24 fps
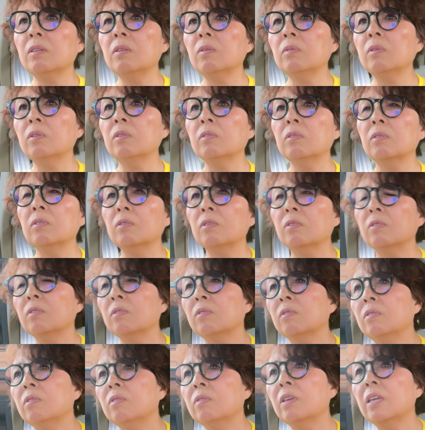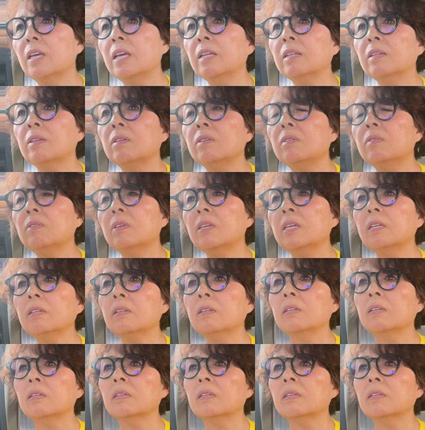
No. You can't come.